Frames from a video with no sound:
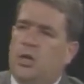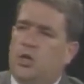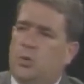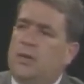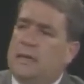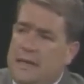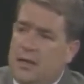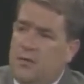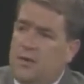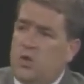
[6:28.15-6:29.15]
should be that the
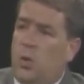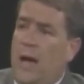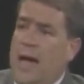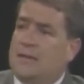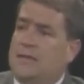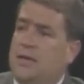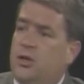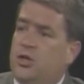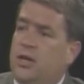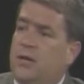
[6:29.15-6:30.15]
individual has the energy